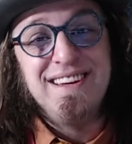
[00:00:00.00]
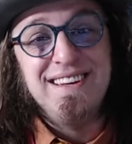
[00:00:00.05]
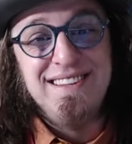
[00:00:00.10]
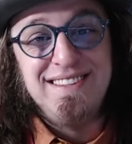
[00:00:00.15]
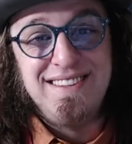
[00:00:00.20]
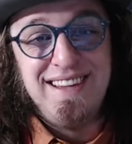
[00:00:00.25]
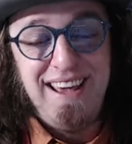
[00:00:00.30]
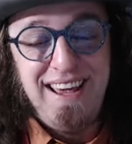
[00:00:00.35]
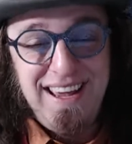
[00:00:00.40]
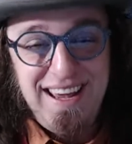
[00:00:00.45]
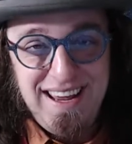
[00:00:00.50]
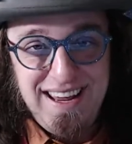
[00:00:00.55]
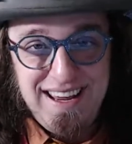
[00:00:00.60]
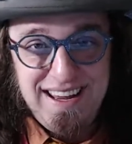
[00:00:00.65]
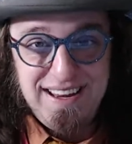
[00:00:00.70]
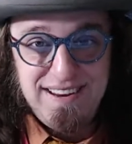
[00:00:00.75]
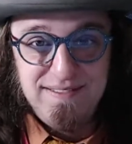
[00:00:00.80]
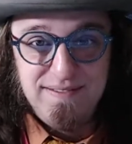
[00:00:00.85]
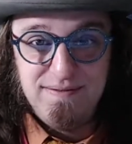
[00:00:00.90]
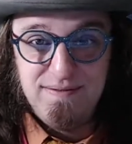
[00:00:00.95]
is
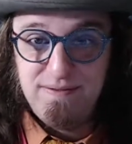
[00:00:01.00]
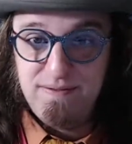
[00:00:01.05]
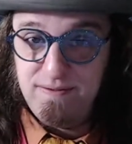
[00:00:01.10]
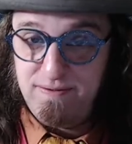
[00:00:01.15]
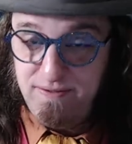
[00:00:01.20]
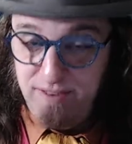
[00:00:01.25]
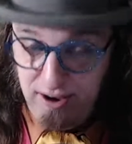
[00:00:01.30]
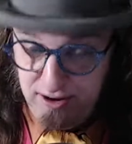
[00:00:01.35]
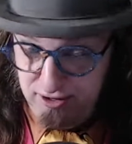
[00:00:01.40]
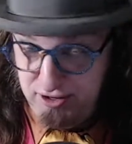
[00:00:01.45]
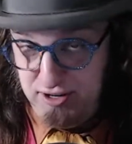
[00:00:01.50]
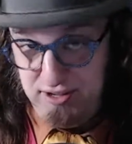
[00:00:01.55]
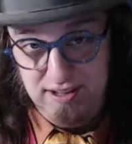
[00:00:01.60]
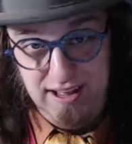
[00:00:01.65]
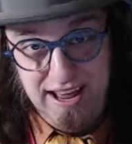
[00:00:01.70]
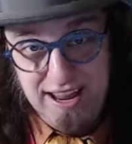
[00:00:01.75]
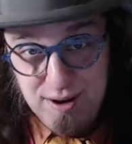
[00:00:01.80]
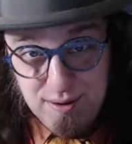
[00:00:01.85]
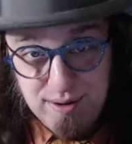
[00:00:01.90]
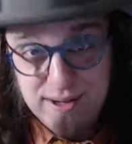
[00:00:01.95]
a functional
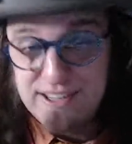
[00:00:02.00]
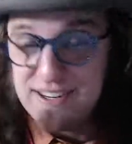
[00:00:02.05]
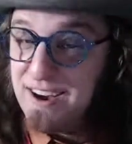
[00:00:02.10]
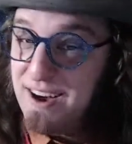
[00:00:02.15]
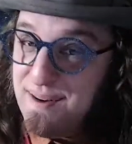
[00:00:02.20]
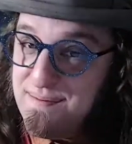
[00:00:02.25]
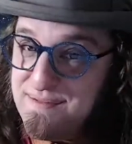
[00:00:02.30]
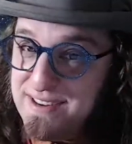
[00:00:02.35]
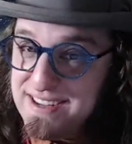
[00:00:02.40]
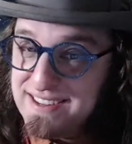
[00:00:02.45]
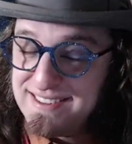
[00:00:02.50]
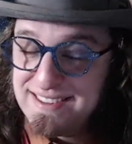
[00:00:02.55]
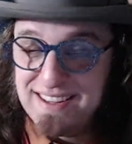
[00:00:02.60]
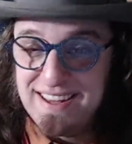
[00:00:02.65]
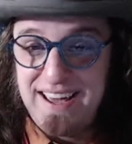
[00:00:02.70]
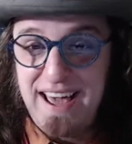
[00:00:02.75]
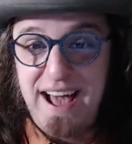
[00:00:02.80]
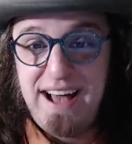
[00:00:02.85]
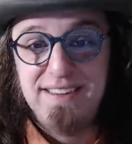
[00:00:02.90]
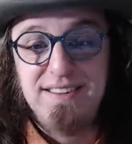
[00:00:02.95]
language,
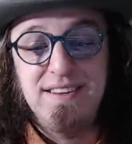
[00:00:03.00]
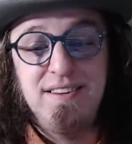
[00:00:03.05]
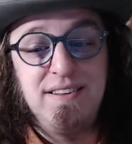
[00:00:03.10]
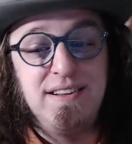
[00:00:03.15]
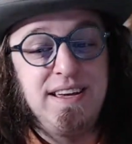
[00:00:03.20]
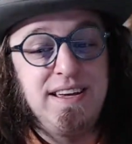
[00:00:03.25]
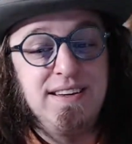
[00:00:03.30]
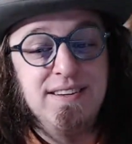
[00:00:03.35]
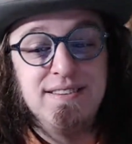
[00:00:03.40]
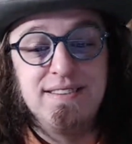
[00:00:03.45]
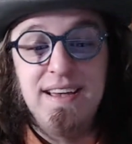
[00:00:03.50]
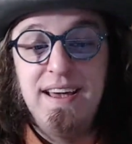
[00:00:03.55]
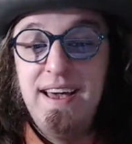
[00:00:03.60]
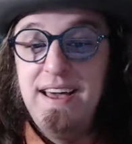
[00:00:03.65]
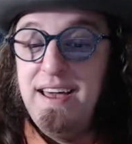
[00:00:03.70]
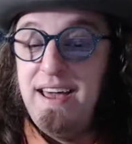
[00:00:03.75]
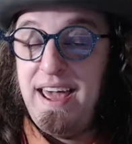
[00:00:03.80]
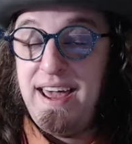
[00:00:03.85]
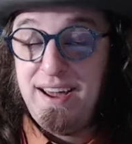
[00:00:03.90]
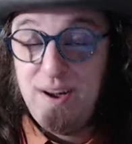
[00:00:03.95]
obviously. Haskell is
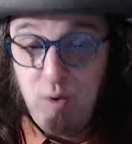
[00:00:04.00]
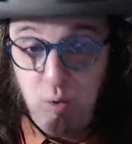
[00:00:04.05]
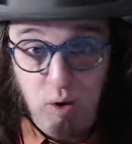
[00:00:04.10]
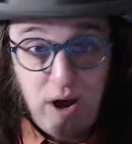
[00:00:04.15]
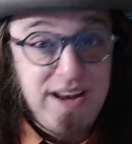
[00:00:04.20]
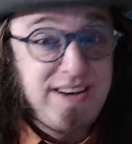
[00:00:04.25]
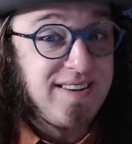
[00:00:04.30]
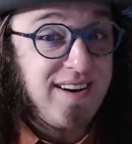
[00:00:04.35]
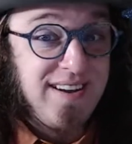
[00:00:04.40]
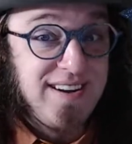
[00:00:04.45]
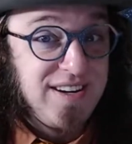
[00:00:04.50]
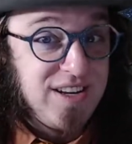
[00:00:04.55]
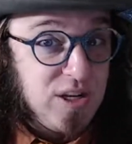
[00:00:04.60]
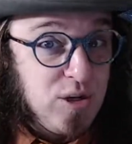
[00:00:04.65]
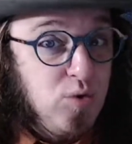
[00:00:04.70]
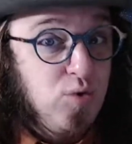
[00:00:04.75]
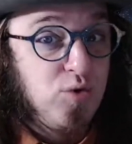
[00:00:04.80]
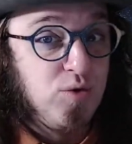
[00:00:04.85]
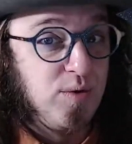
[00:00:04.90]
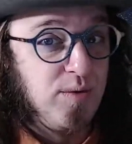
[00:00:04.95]
a quite
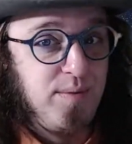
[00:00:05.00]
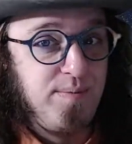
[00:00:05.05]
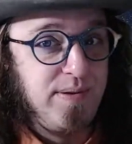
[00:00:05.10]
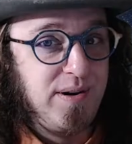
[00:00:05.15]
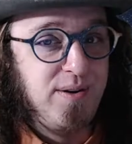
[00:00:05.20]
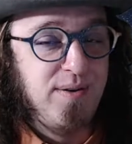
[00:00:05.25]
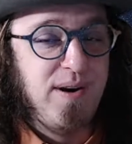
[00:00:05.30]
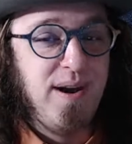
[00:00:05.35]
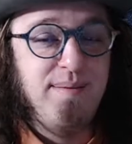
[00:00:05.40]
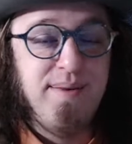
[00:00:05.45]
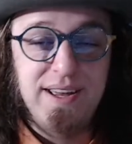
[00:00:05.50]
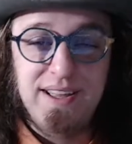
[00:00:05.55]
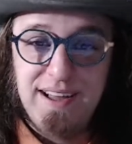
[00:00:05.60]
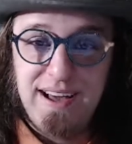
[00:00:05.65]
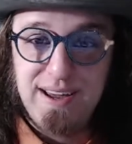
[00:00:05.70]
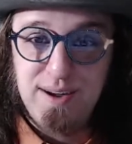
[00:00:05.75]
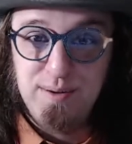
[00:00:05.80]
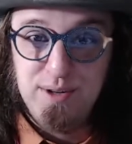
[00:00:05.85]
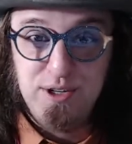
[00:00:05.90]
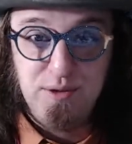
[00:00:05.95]
unusual programming
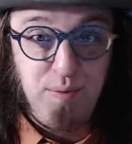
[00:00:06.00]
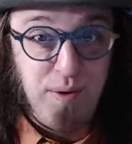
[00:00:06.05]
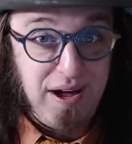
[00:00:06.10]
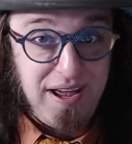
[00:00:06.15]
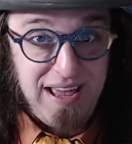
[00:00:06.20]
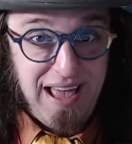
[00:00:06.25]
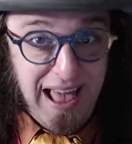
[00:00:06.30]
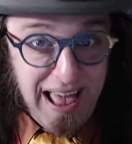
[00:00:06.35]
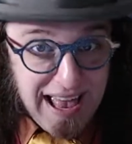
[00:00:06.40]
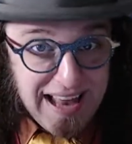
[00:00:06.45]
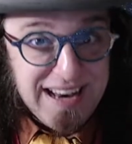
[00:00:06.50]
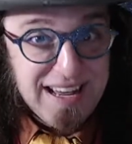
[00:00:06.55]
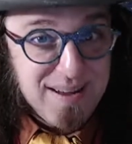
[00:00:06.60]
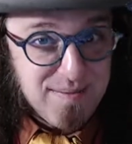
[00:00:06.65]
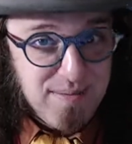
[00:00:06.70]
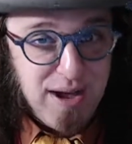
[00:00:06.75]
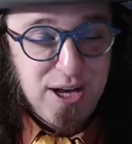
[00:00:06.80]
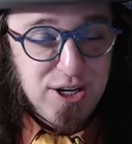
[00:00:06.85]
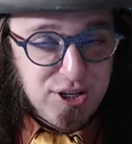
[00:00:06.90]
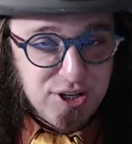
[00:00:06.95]
language by
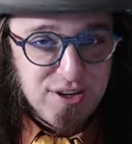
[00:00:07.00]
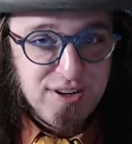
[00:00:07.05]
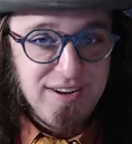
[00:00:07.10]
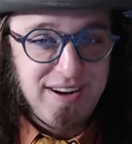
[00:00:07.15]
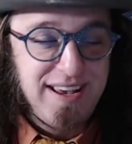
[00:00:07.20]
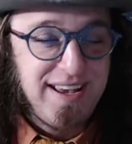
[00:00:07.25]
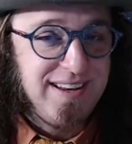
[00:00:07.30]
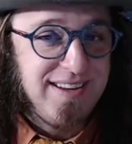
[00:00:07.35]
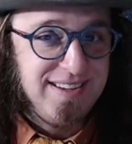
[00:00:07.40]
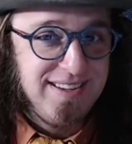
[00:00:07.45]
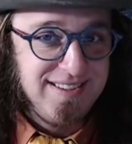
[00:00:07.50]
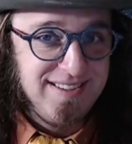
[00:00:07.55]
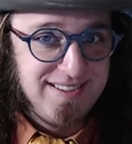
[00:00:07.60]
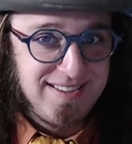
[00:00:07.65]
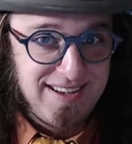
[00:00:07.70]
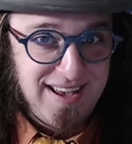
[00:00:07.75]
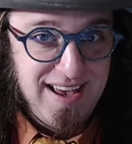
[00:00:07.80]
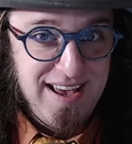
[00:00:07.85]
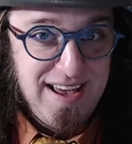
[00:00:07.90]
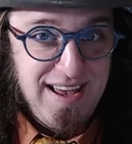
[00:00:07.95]
any measure. It
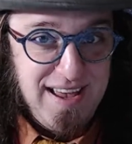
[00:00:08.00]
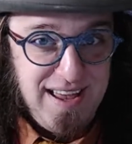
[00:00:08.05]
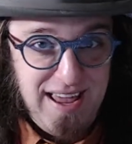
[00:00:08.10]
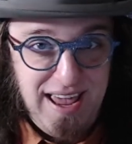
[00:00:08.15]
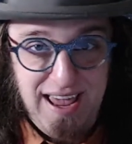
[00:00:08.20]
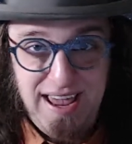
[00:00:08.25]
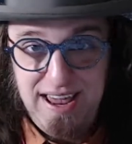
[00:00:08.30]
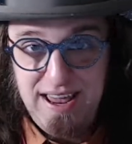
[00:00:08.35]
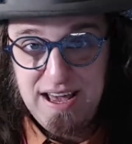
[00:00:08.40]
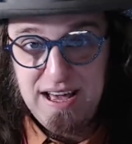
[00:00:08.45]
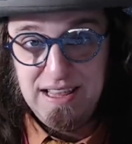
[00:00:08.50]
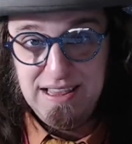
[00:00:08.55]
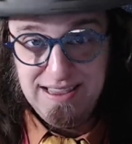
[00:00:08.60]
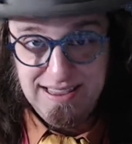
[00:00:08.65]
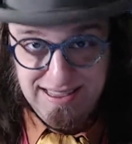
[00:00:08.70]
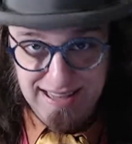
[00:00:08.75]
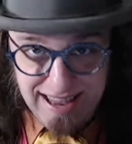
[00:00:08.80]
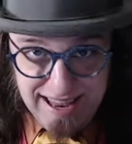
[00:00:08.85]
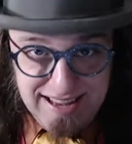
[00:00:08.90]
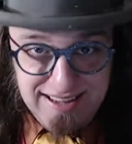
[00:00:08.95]
is a
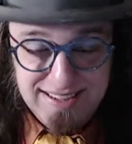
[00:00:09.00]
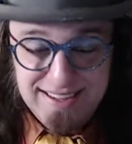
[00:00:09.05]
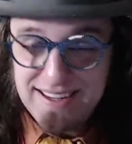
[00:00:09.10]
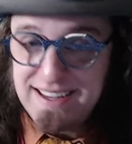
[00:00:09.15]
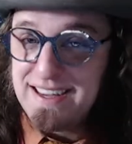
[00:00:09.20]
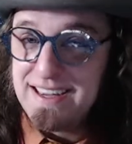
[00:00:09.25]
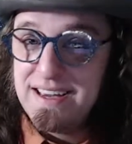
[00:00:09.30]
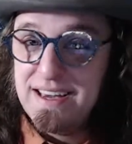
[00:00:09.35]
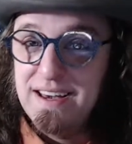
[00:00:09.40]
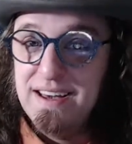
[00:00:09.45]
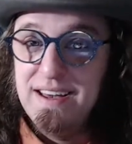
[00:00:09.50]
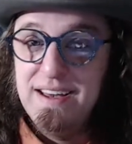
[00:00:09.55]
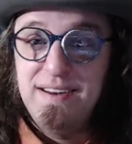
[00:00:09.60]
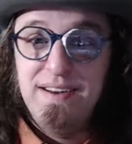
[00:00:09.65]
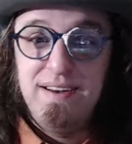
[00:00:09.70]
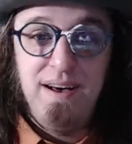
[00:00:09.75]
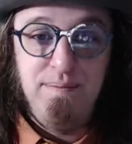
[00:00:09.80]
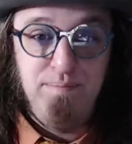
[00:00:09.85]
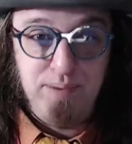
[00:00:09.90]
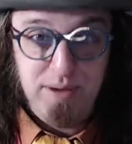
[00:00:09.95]
lazy,
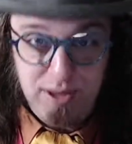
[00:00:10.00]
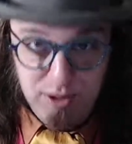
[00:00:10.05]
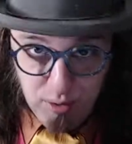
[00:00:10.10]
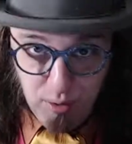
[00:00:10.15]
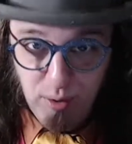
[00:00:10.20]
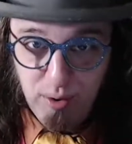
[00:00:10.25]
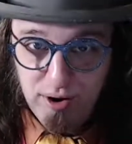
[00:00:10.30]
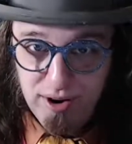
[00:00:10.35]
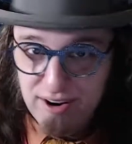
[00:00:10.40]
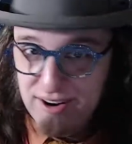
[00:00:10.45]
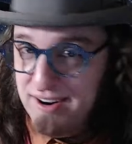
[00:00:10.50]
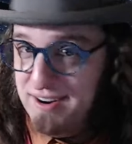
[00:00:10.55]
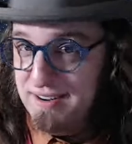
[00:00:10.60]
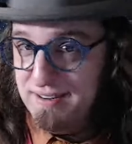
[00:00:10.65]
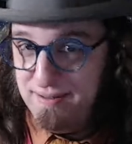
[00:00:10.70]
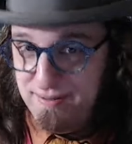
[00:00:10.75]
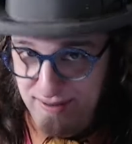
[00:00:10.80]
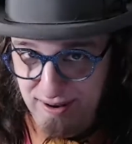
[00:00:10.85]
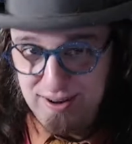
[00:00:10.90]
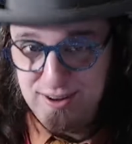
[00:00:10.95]
pure
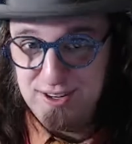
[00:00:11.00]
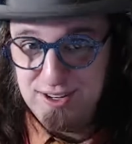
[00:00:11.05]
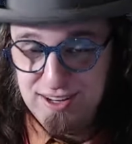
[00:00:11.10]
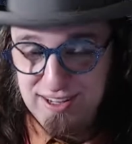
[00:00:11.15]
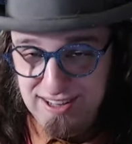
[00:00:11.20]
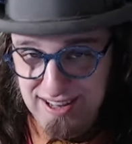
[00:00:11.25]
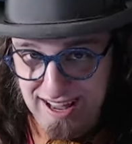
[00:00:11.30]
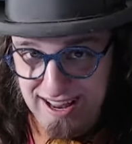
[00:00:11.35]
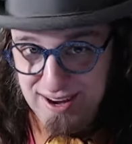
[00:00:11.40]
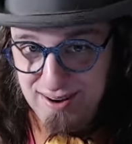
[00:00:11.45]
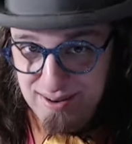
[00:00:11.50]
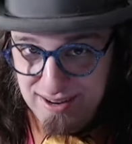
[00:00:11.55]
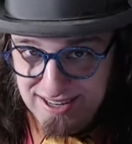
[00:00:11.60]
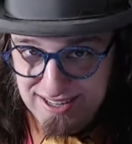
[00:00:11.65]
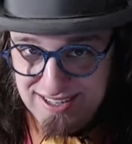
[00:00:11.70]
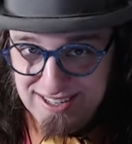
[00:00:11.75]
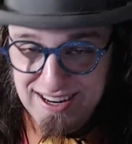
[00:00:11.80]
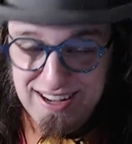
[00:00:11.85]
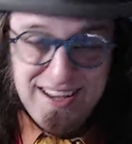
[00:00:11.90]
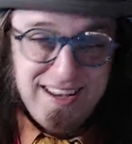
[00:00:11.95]
functional
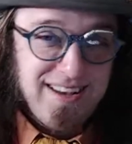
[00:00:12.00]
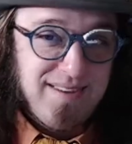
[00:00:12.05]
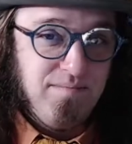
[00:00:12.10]
language.